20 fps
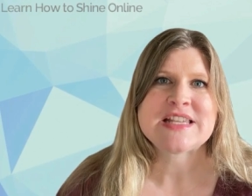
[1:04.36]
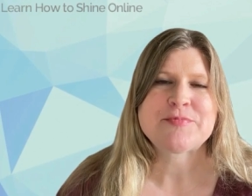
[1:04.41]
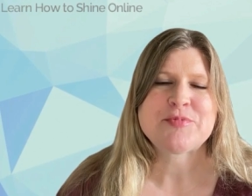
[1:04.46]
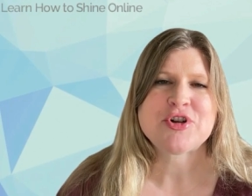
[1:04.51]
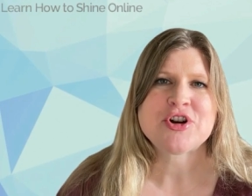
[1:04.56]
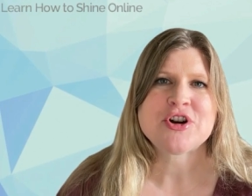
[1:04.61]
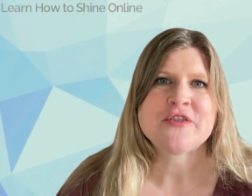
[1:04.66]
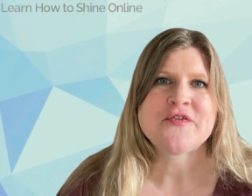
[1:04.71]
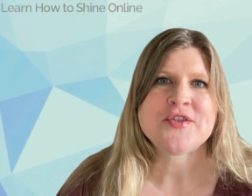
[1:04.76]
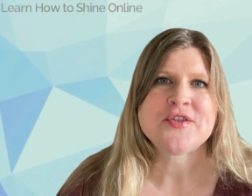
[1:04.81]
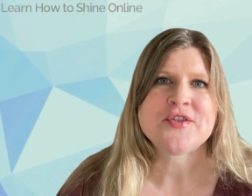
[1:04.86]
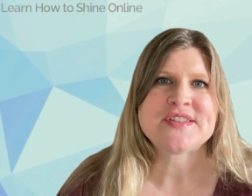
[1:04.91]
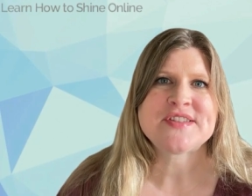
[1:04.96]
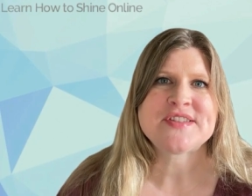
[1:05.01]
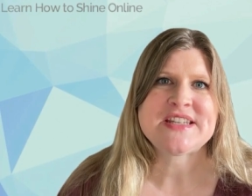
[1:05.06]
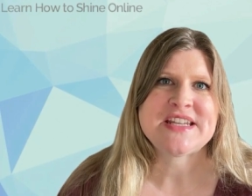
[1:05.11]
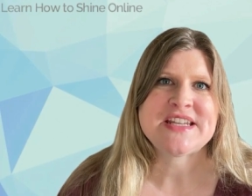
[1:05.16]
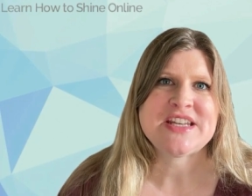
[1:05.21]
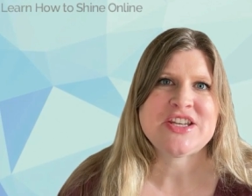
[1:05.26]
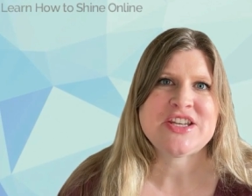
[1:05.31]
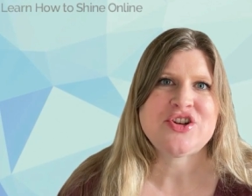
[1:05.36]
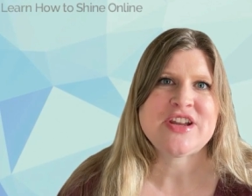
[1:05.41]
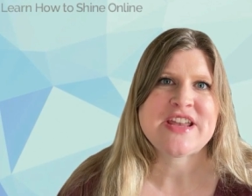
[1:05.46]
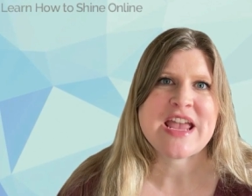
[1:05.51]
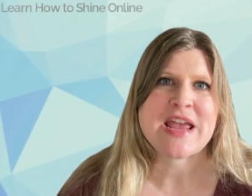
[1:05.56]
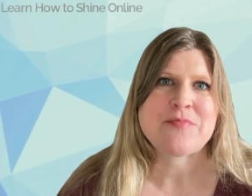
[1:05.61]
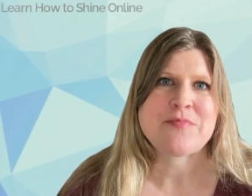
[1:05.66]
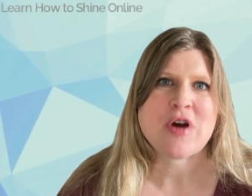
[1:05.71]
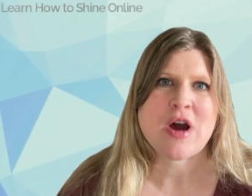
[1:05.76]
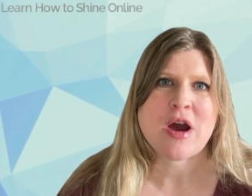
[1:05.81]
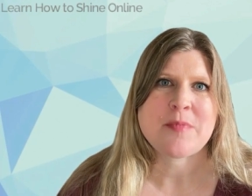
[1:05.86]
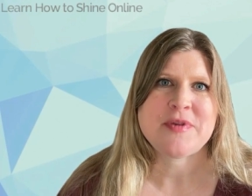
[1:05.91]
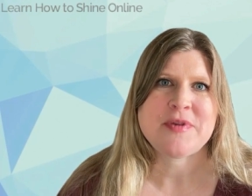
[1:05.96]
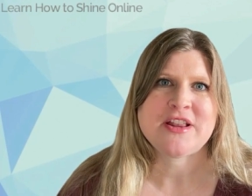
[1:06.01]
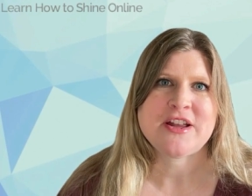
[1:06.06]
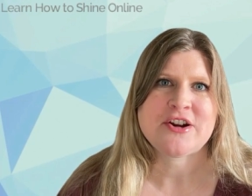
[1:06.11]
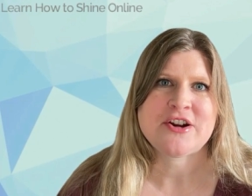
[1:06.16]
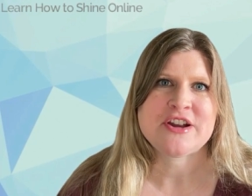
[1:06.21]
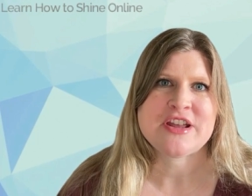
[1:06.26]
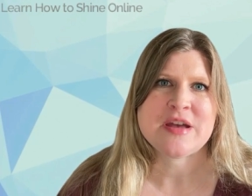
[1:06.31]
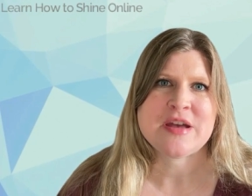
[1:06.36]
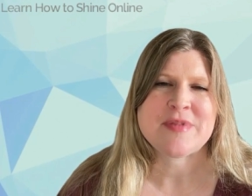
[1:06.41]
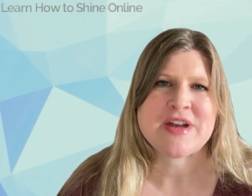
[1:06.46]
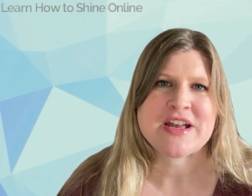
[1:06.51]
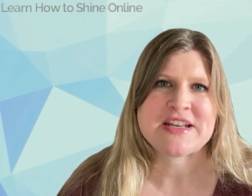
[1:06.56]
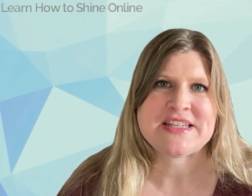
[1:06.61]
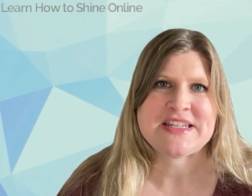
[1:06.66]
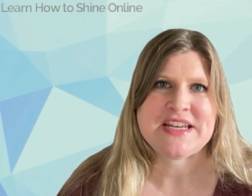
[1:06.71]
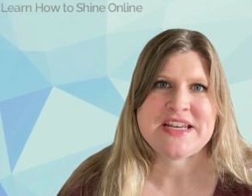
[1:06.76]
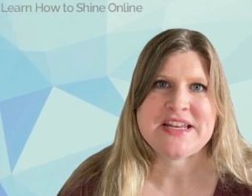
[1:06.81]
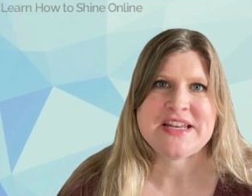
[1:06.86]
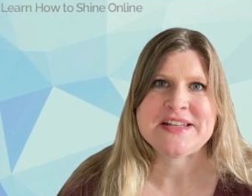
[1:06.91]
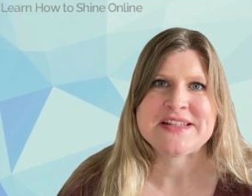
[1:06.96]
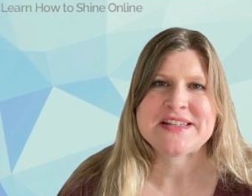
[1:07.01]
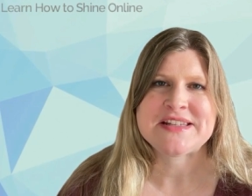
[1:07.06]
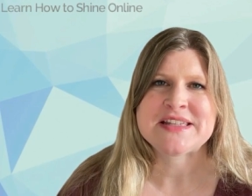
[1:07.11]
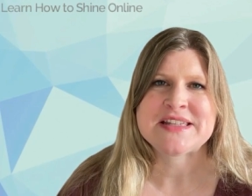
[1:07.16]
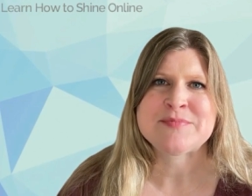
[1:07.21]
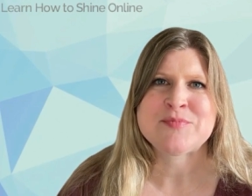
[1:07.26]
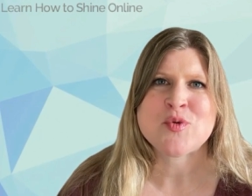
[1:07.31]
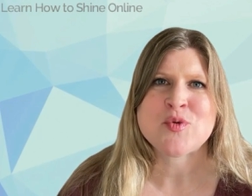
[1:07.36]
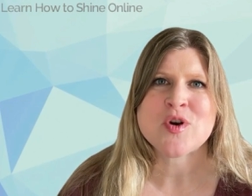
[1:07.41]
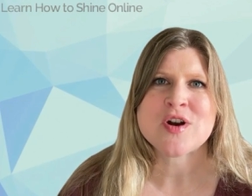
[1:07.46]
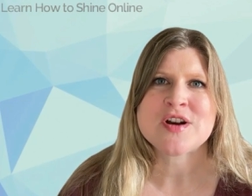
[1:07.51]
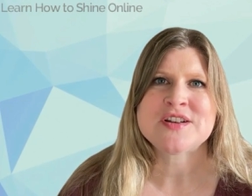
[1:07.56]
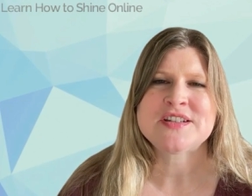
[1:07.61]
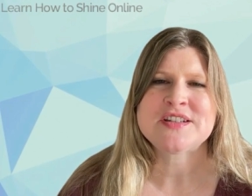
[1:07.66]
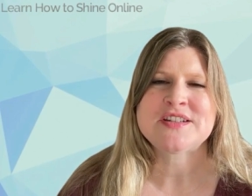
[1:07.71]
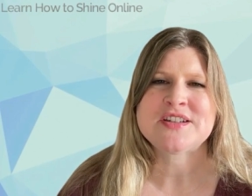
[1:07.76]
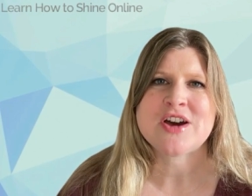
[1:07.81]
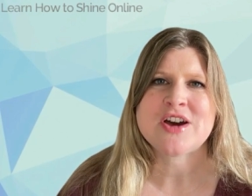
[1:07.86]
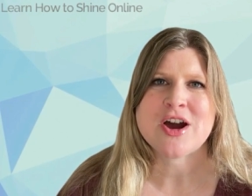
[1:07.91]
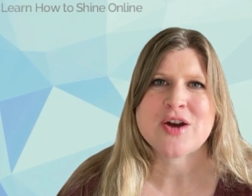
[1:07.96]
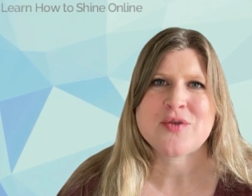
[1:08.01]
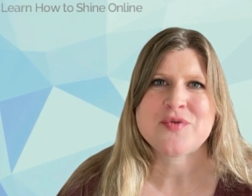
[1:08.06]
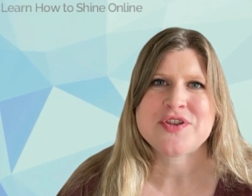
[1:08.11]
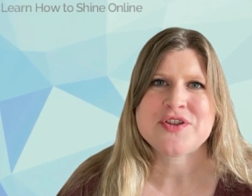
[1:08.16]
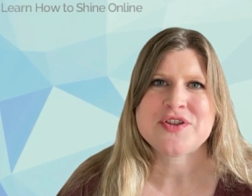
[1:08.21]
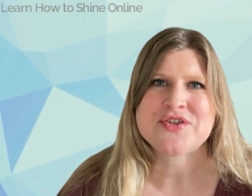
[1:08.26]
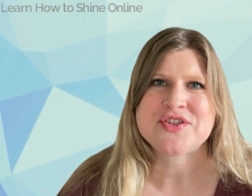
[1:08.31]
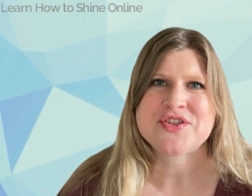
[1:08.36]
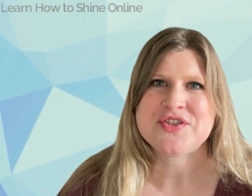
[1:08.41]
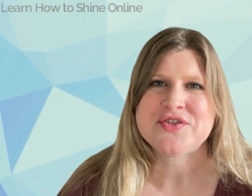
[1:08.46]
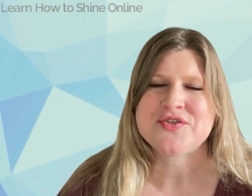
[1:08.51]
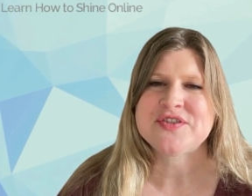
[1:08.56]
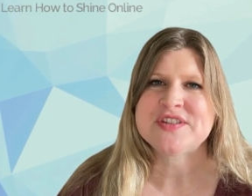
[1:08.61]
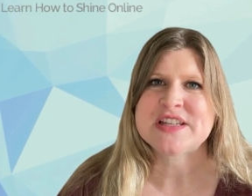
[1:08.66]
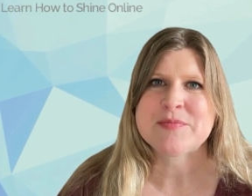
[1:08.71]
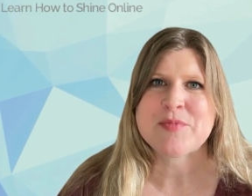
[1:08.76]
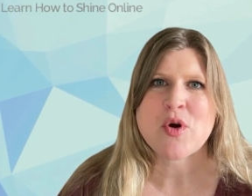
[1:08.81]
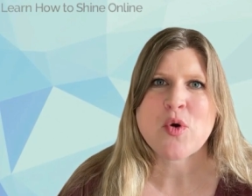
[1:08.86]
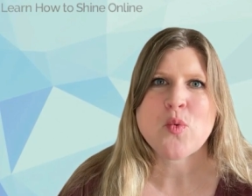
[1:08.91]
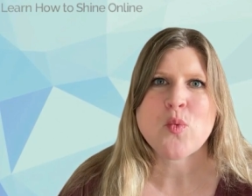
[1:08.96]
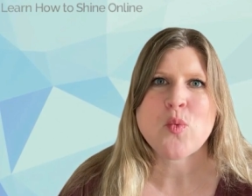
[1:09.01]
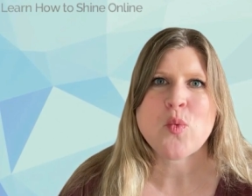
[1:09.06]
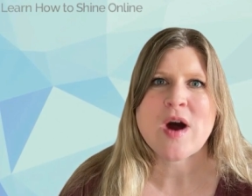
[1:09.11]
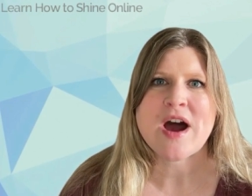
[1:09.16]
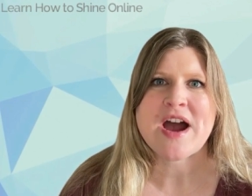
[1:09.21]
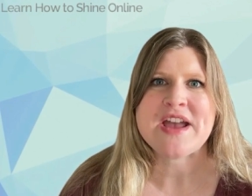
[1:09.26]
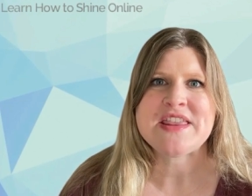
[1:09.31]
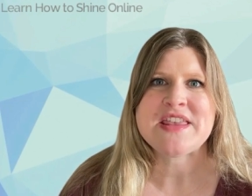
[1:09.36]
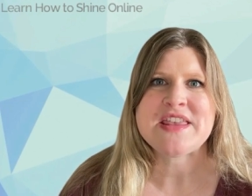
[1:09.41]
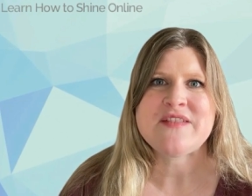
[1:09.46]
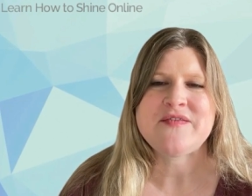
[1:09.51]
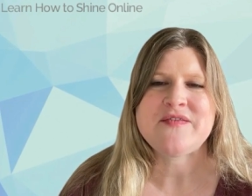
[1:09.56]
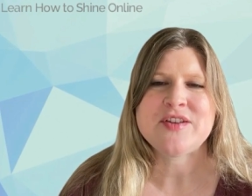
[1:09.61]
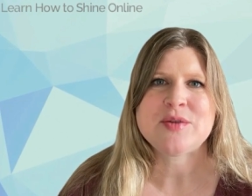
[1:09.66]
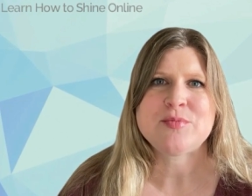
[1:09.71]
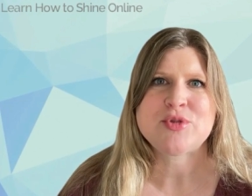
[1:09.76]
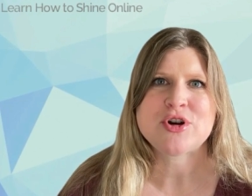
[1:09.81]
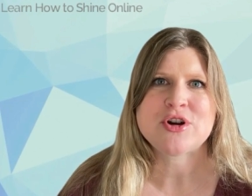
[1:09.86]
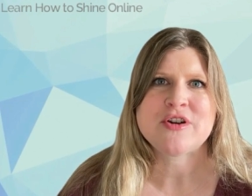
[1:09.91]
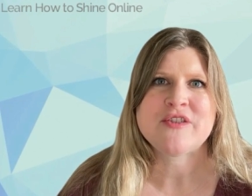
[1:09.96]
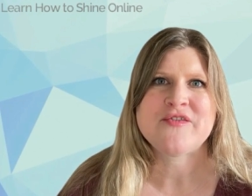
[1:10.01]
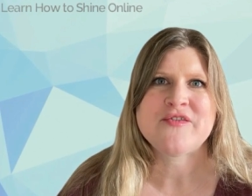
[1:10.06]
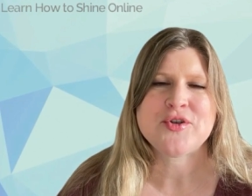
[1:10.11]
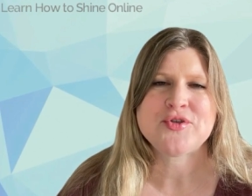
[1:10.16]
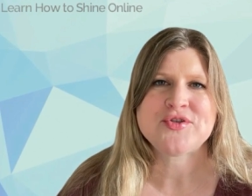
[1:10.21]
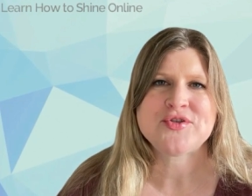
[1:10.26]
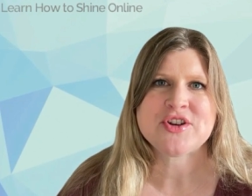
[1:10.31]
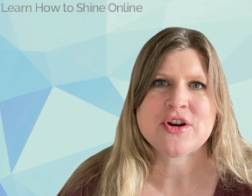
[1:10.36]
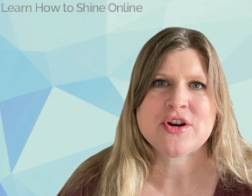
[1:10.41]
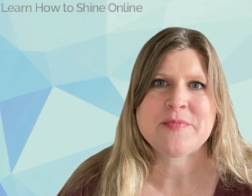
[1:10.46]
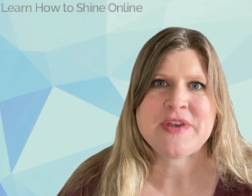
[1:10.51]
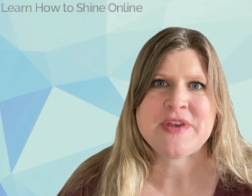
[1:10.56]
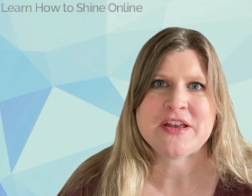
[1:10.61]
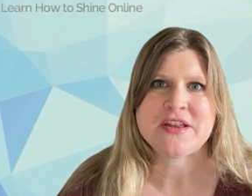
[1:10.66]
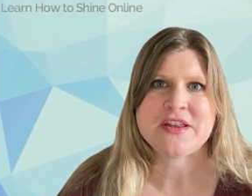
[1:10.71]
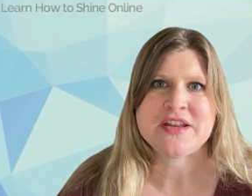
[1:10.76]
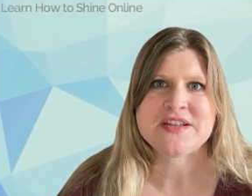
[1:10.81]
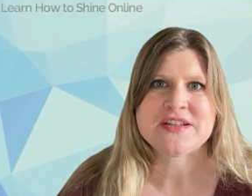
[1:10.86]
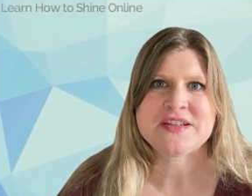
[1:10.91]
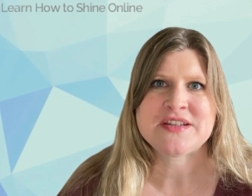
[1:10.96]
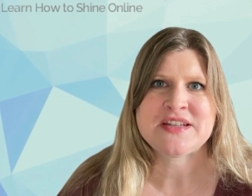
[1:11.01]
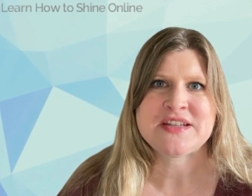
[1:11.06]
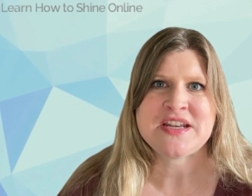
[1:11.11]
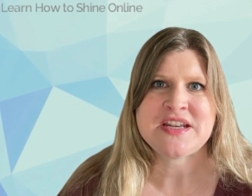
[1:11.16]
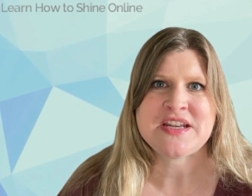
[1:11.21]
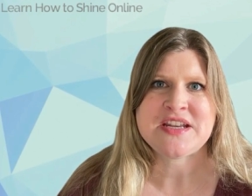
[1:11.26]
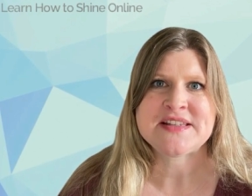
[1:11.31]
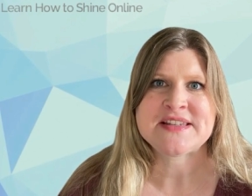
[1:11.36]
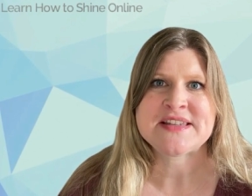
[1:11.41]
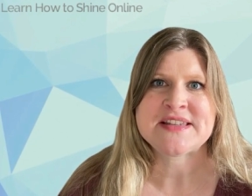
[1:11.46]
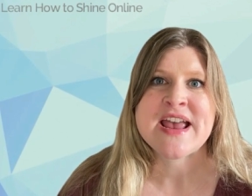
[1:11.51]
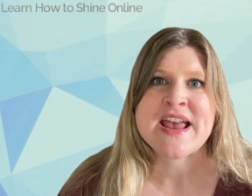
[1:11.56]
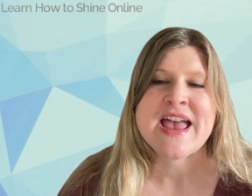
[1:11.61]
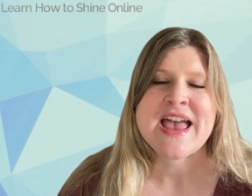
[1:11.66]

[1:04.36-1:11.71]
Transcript: As burner phones continue to gain popularity among teens, it's important to talk with your students about why they feel burner phones are appealing to teens